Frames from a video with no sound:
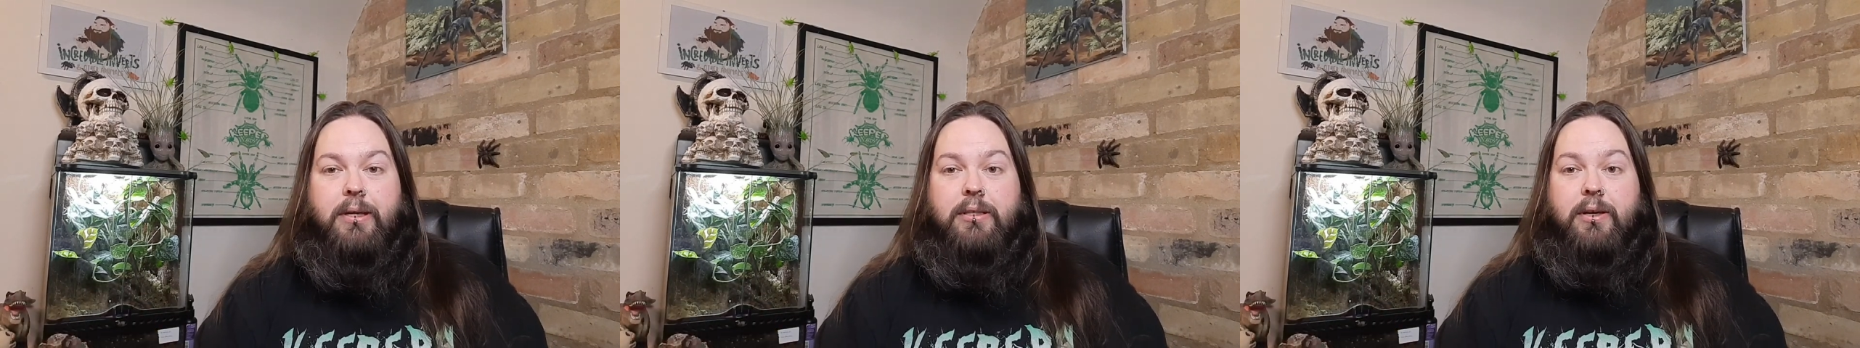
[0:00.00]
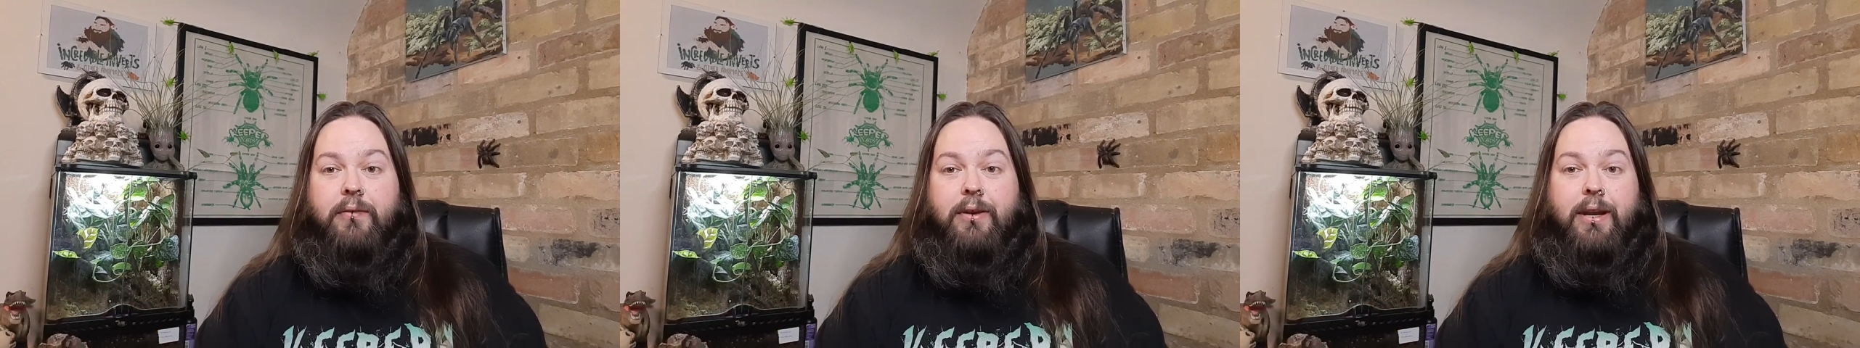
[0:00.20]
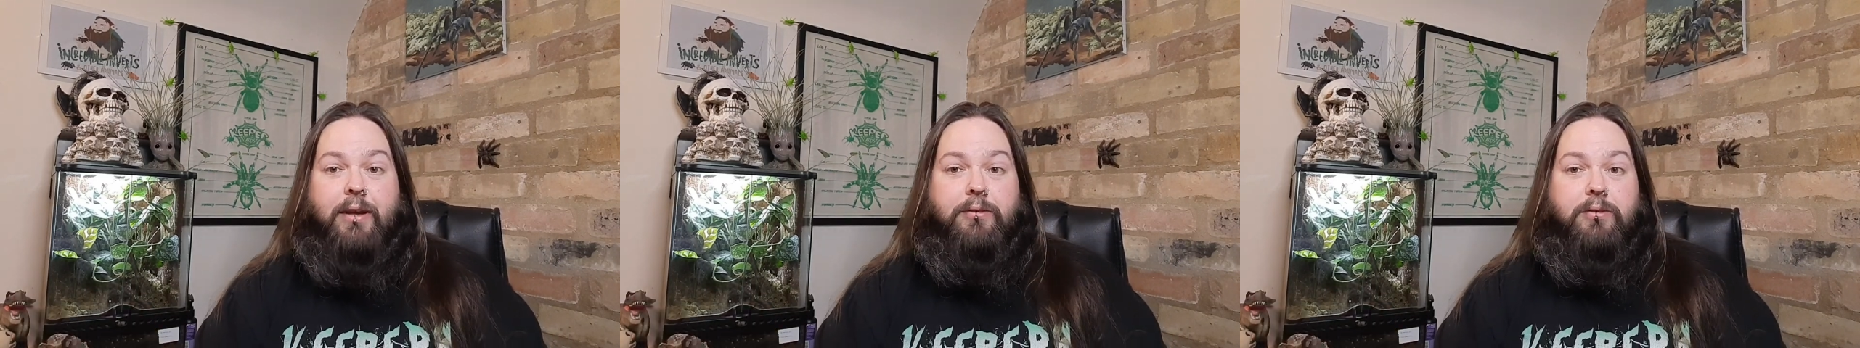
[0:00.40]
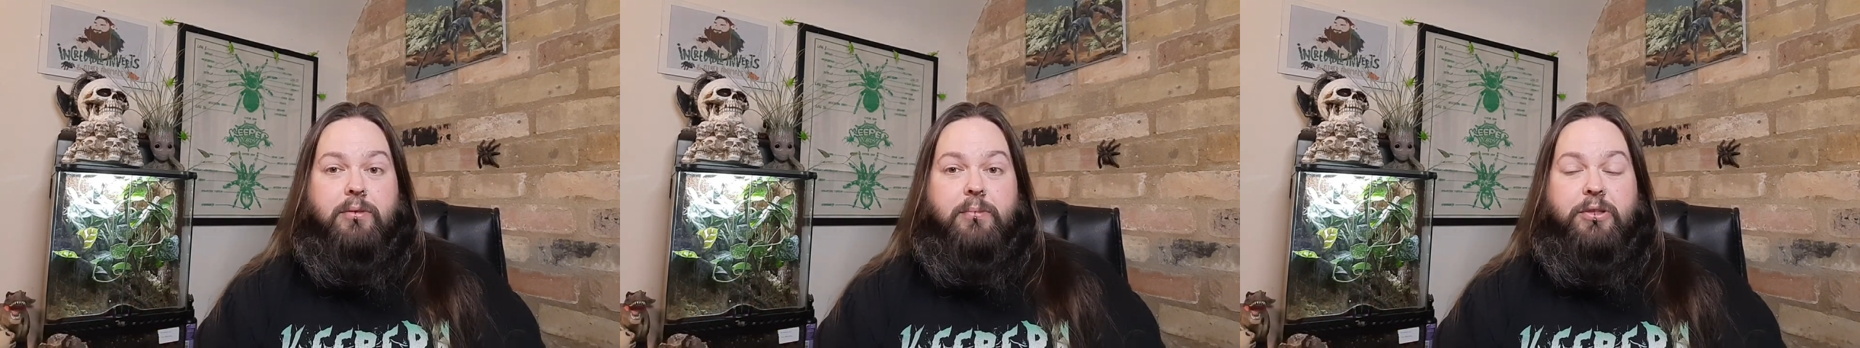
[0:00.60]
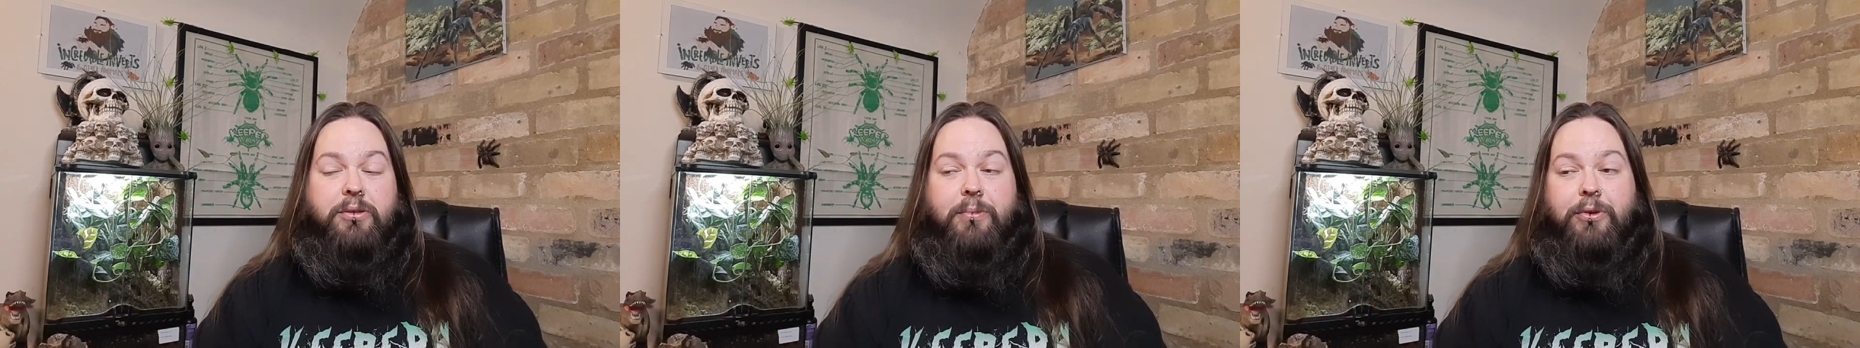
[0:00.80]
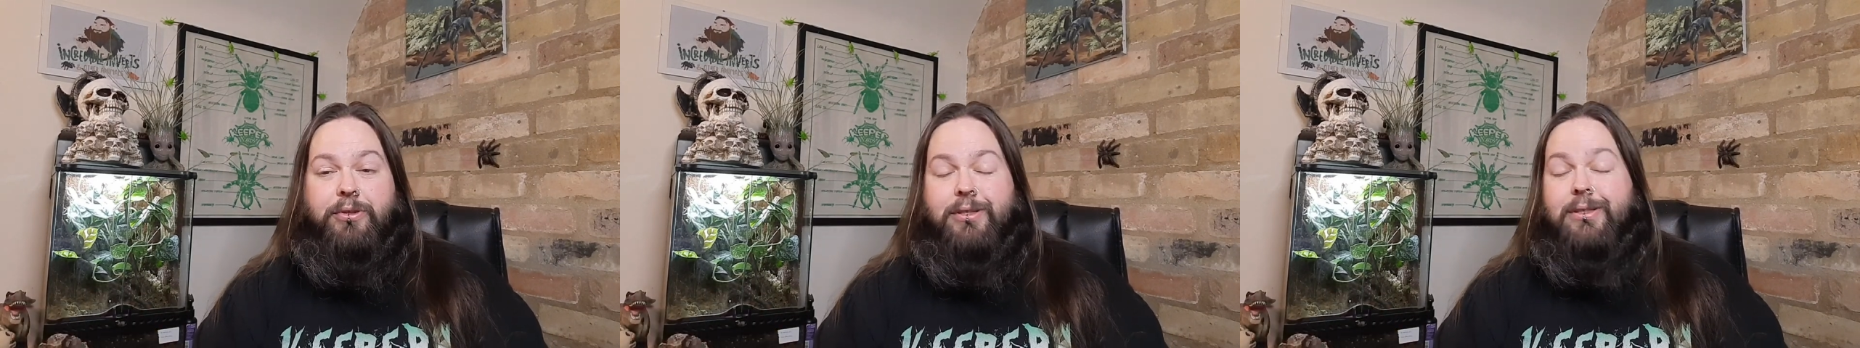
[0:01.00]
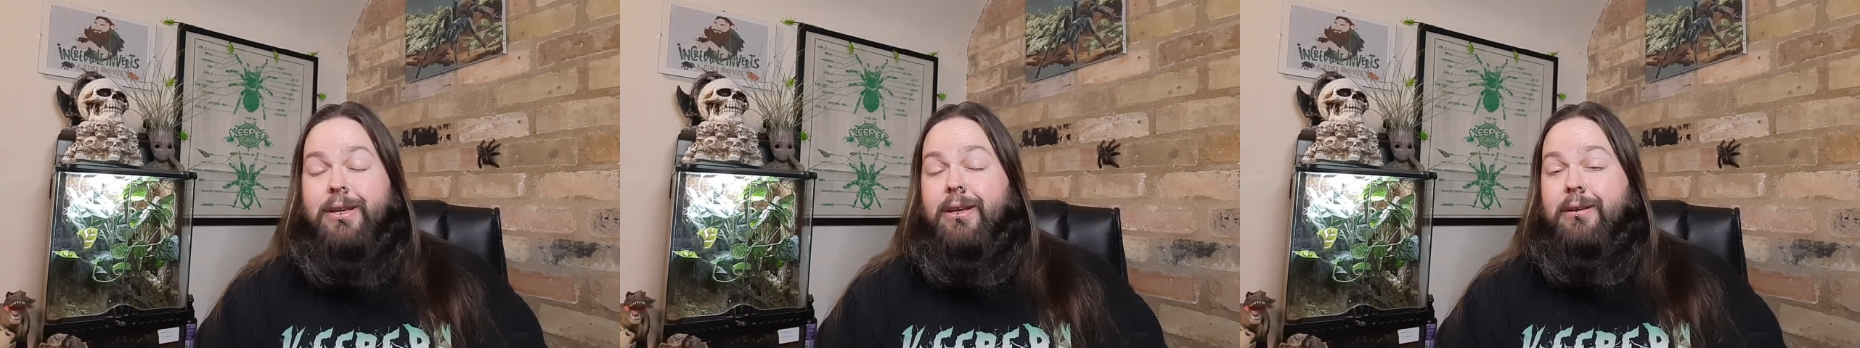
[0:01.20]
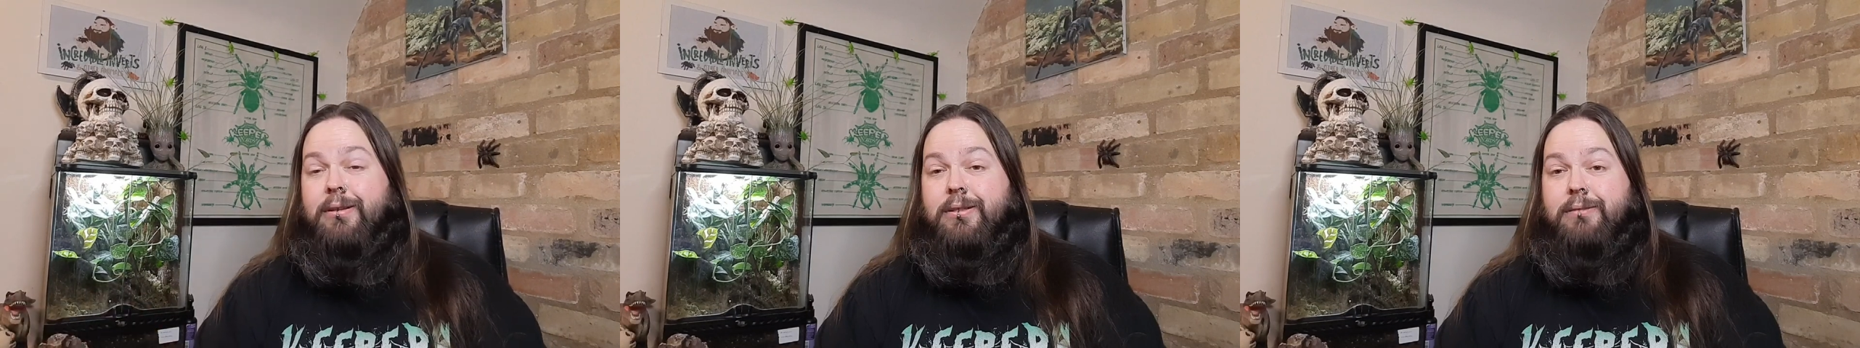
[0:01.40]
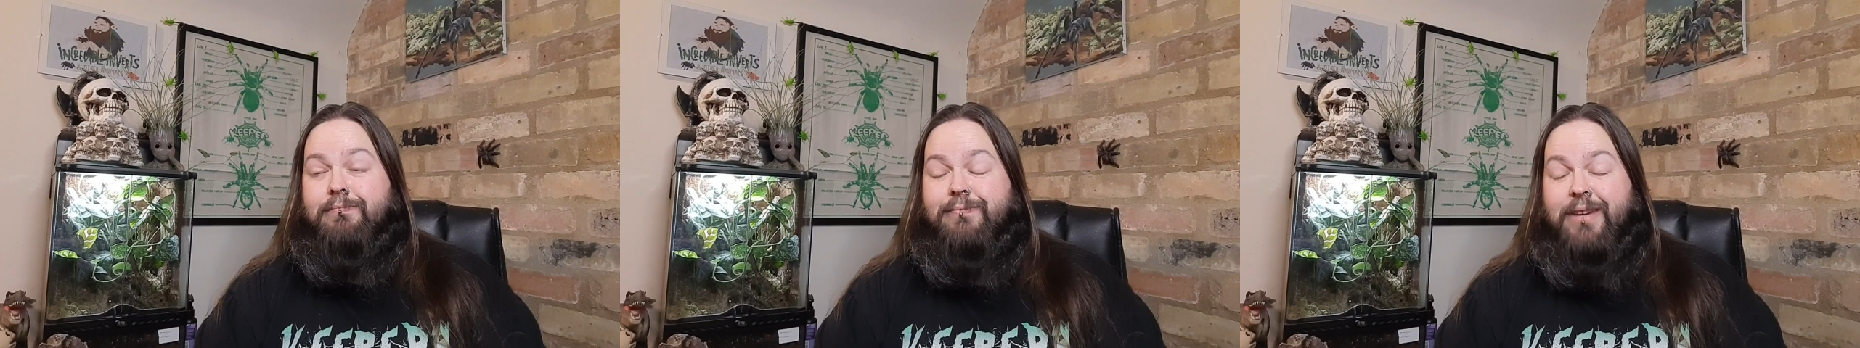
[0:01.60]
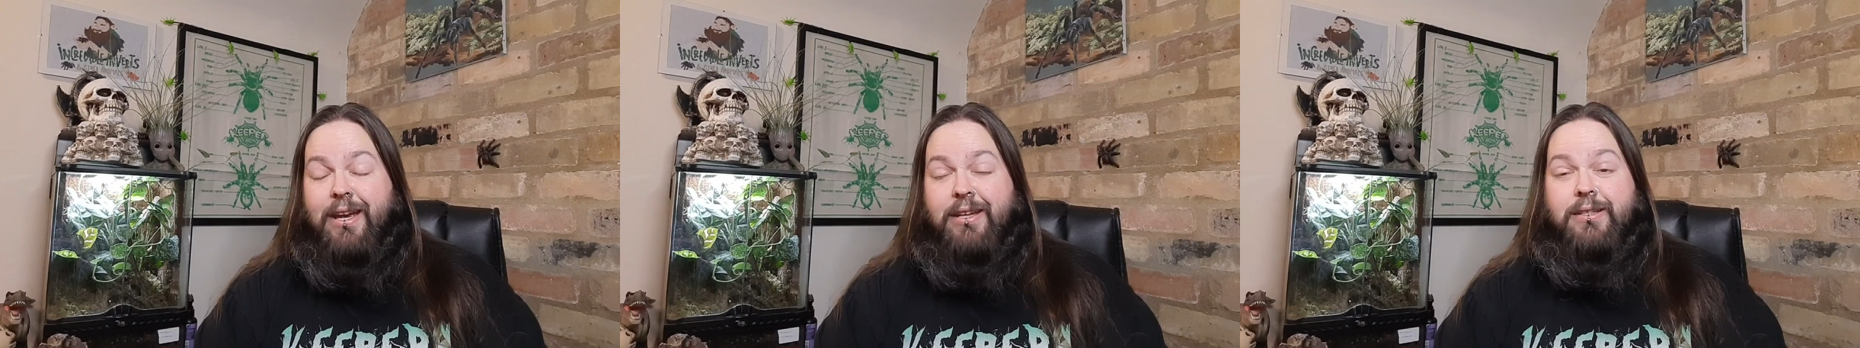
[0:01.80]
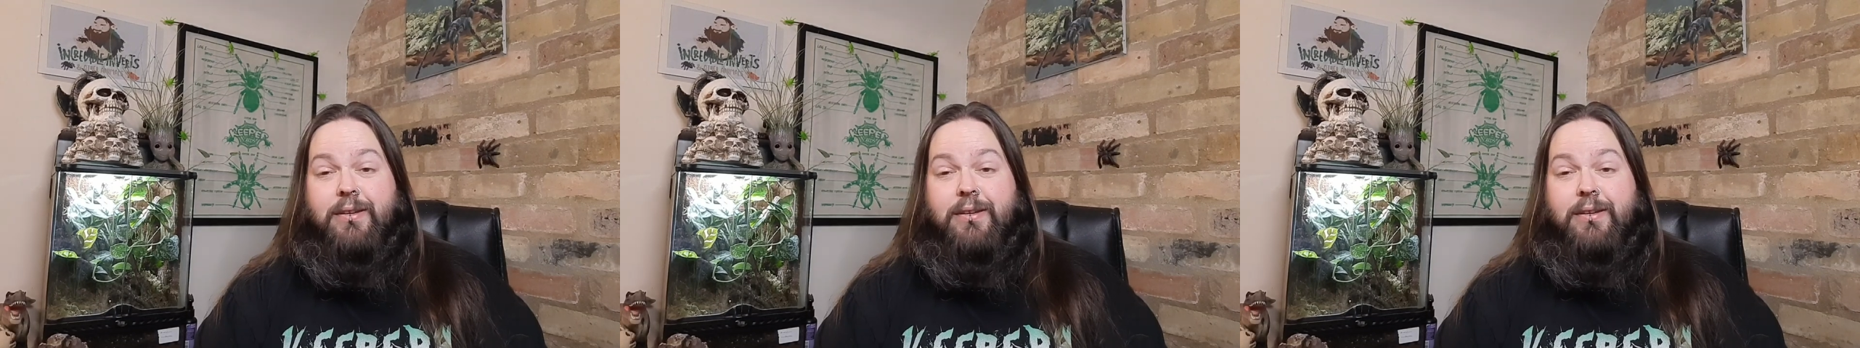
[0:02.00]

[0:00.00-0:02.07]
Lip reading: so I'm now doing mystery boxes, and yeah,